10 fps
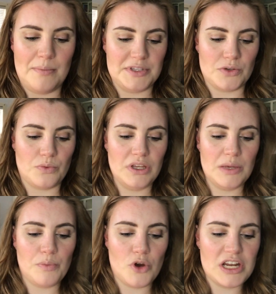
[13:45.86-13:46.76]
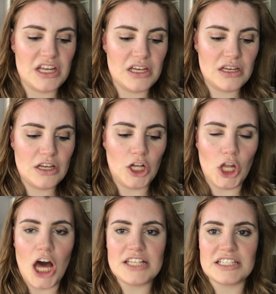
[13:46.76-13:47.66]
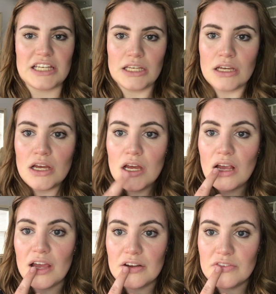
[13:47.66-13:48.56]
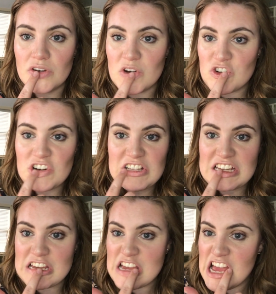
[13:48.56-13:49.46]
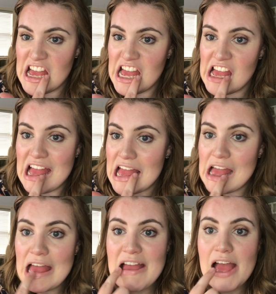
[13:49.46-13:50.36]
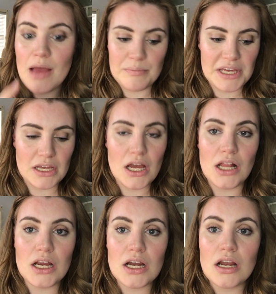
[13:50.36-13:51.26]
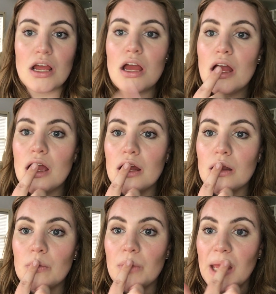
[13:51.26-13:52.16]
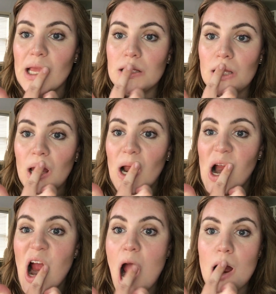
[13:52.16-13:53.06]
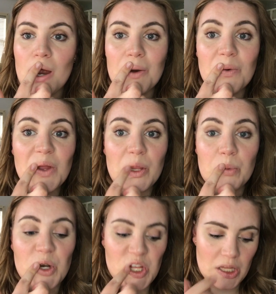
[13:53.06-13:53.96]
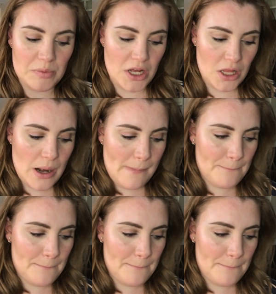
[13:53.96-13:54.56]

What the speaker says: It's a really pretty, glossy, kind of neutrally pink color, and it makes a really pretty lip color.